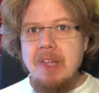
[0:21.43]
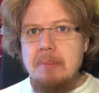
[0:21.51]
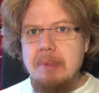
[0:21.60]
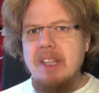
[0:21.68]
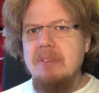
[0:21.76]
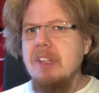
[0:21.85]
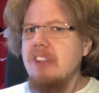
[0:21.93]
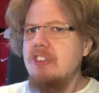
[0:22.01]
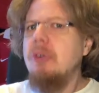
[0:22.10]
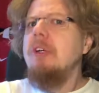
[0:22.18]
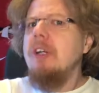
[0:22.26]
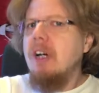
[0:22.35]
But I want to
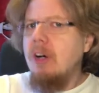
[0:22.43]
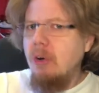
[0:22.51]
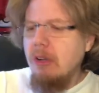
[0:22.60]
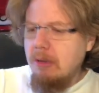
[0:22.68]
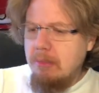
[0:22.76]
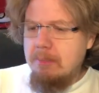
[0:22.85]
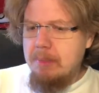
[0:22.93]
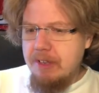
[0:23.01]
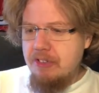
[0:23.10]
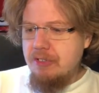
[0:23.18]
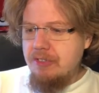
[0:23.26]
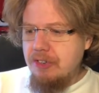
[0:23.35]
show you a whole
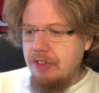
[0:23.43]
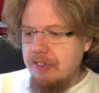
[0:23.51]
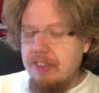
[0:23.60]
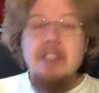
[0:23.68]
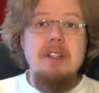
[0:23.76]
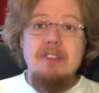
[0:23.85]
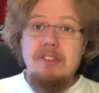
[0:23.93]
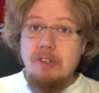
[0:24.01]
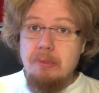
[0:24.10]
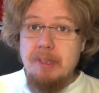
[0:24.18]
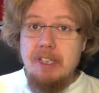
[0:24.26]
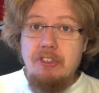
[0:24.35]
bunch of shirts, and it's
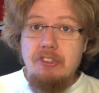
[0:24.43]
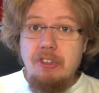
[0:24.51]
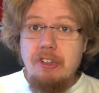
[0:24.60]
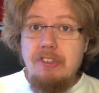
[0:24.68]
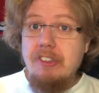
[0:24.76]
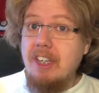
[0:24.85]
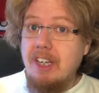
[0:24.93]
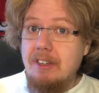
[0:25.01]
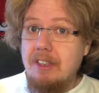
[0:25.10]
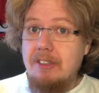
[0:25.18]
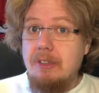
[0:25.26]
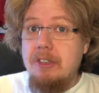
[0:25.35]
so many shirts.
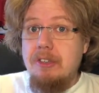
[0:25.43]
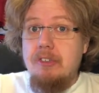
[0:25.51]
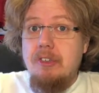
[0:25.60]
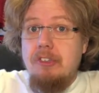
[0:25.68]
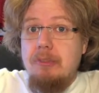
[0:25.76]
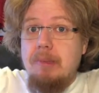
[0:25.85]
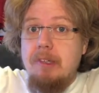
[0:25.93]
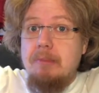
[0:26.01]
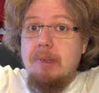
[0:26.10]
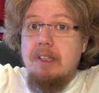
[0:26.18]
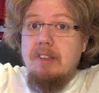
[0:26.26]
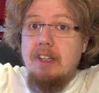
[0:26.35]
I'm talking, of course, about
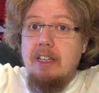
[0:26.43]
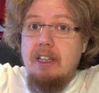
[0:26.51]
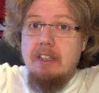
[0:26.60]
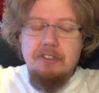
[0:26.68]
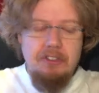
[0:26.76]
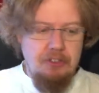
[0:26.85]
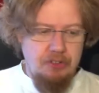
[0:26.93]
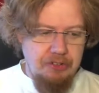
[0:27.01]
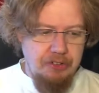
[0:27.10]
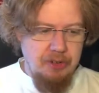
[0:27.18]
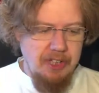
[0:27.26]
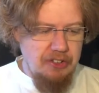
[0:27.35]
my entire Lask
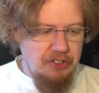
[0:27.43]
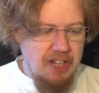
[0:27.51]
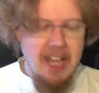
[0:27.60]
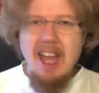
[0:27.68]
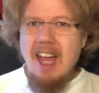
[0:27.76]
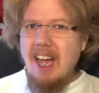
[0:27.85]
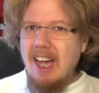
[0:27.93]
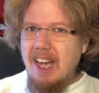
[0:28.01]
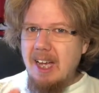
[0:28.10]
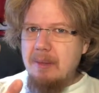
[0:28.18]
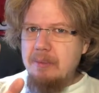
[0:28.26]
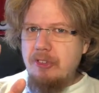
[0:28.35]
jersey collection.
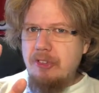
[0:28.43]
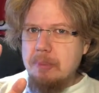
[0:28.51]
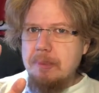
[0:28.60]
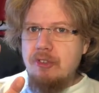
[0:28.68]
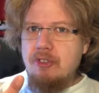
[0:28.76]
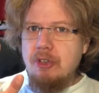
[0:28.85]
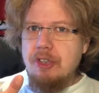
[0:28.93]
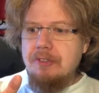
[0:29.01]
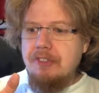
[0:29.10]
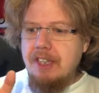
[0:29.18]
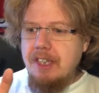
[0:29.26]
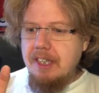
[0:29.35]
I am stopping short of
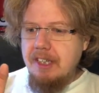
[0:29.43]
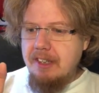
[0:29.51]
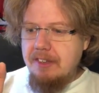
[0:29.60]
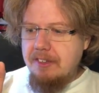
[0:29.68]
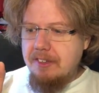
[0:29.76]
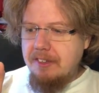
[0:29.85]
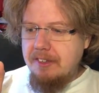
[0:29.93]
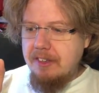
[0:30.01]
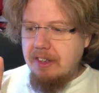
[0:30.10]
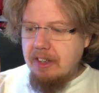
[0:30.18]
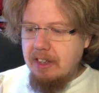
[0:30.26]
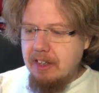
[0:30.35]
saying it's
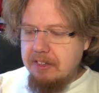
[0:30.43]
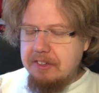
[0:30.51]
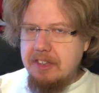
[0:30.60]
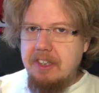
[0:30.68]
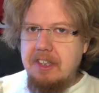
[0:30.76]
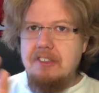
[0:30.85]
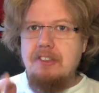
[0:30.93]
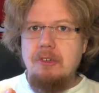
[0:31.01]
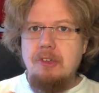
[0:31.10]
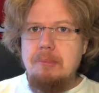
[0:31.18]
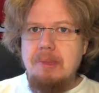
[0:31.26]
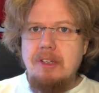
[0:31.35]
the Lask
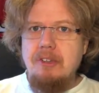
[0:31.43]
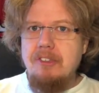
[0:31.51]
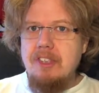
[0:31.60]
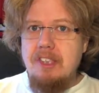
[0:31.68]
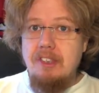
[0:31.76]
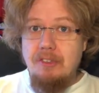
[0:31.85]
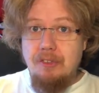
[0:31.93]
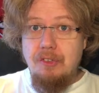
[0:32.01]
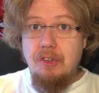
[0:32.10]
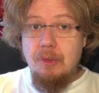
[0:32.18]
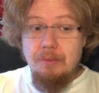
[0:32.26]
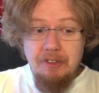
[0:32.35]
history, because it is
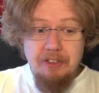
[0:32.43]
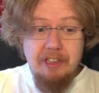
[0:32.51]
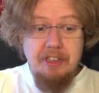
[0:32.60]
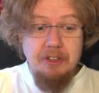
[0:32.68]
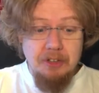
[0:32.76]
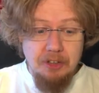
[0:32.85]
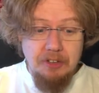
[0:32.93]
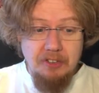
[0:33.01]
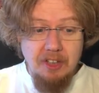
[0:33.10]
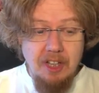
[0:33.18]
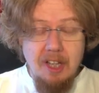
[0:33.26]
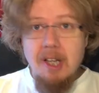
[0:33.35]
obviously not
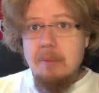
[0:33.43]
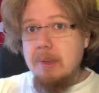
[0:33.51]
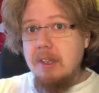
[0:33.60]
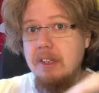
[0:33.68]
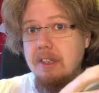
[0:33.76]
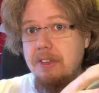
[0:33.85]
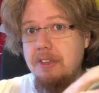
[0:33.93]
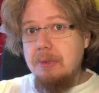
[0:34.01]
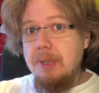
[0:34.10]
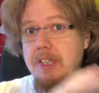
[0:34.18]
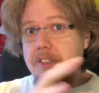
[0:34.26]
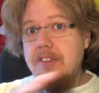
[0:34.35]
but there are
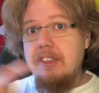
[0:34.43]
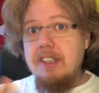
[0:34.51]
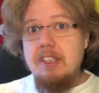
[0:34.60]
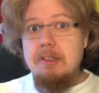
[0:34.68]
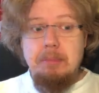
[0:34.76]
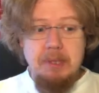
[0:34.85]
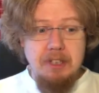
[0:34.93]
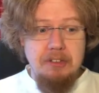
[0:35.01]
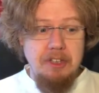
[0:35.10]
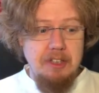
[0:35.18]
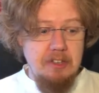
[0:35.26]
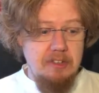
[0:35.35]
three distinct
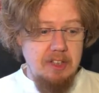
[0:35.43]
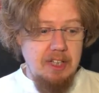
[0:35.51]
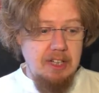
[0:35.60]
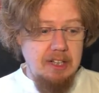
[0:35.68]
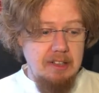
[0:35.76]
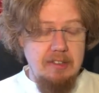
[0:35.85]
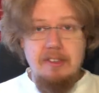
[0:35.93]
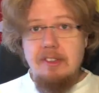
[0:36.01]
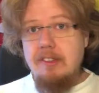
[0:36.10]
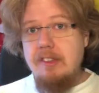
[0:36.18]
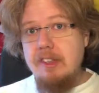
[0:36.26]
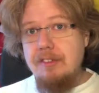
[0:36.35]
periods and
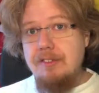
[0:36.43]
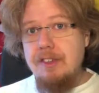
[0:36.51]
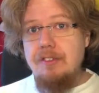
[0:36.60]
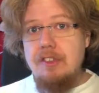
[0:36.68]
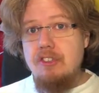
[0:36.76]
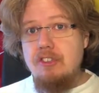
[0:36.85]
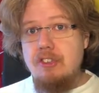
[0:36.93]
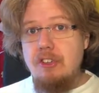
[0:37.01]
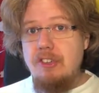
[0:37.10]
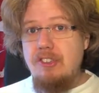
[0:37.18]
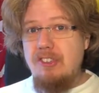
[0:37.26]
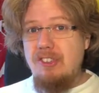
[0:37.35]
since there are 15
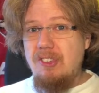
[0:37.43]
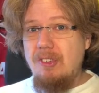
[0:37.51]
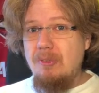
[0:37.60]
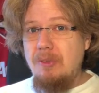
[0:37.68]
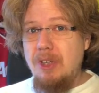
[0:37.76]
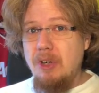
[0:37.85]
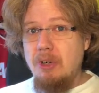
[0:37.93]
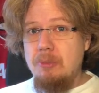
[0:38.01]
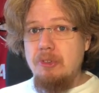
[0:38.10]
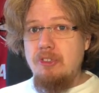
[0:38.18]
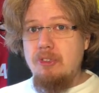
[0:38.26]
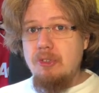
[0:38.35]
shirts we
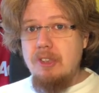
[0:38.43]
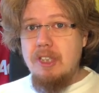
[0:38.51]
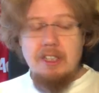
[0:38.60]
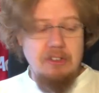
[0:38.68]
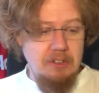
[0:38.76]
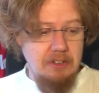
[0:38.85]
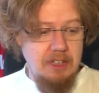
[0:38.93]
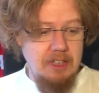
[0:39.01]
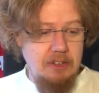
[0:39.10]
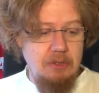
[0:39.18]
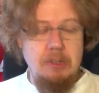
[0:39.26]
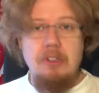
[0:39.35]
almost should get
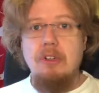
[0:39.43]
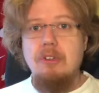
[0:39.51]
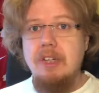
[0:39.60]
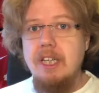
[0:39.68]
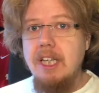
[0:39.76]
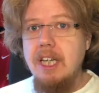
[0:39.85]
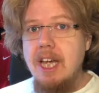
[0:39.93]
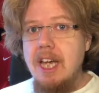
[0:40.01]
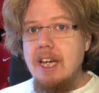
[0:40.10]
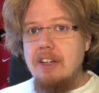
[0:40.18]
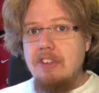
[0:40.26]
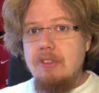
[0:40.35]
into it already
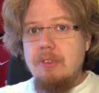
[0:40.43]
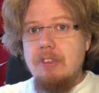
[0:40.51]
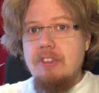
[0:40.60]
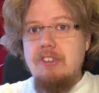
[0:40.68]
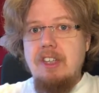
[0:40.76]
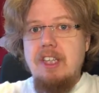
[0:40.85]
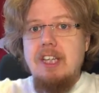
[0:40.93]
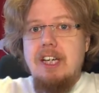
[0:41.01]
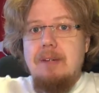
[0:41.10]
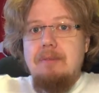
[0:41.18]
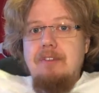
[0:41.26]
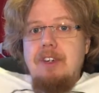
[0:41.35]
just want to say
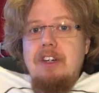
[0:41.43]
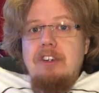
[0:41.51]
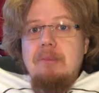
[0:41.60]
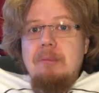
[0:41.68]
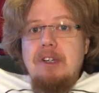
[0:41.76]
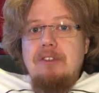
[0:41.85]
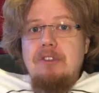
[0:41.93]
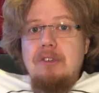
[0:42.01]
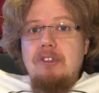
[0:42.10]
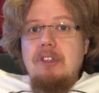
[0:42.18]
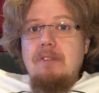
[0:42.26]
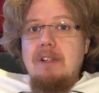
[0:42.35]
i'm wearing my
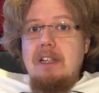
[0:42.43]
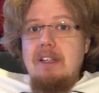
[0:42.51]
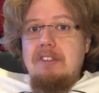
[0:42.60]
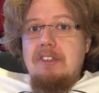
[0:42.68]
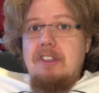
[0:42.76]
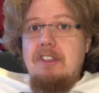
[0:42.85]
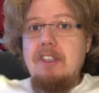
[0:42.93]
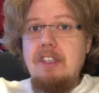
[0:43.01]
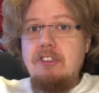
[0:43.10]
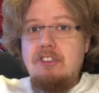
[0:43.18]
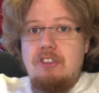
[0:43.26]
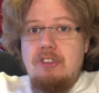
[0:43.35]
first ever lask
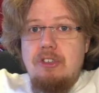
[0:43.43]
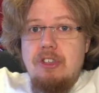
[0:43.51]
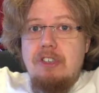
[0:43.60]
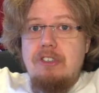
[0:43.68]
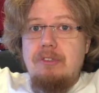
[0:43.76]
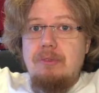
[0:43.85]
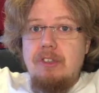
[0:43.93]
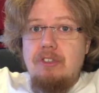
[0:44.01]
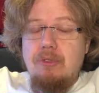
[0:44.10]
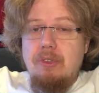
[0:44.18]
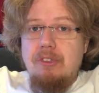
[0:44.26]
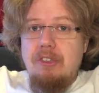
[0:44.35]
t-shirt which
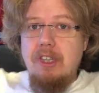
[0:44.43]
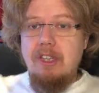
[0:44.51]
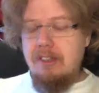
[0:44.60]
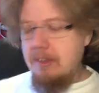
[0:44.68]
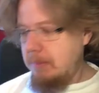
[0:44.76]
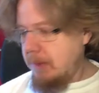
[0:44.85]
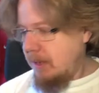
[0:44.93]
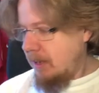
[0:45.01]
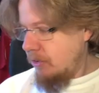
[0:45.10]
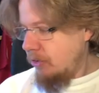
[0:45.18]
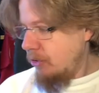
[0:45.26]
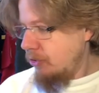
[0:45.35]
was at the
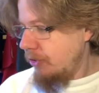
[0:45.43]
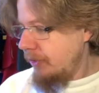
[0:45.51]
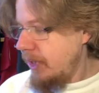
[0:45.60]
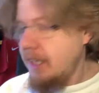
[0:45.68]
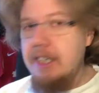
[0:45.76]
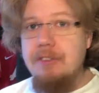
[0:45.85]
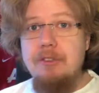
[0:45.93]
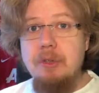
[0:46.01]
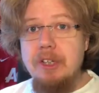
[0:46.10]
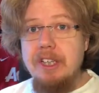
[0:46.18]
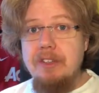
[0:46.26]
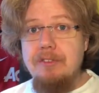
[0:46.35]
conclusion of the
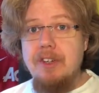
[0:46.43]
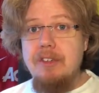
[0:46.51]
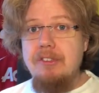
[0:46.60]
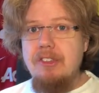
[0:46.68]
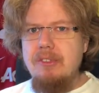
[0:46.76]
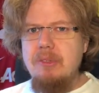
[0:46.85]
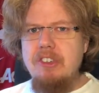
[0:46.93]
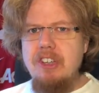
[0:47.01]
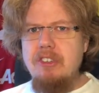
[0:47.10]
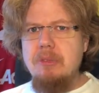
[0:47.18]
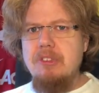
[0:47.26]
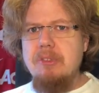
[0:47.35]
94-95 season which
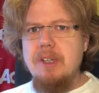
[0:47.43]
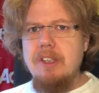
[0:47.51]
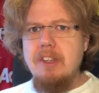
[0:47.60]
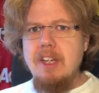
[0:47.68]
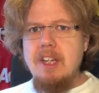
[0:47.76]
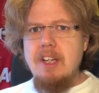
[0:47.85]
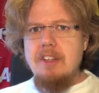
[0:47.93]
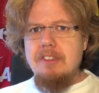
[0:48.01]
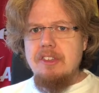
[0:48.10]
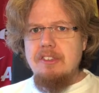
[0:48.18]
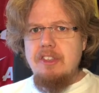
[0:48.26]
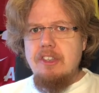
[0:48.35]
actually was quite
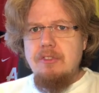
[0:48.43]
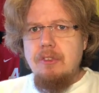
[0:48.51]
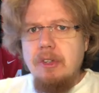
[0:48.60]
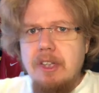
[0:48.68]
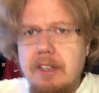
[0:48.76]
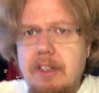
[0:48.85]
successful and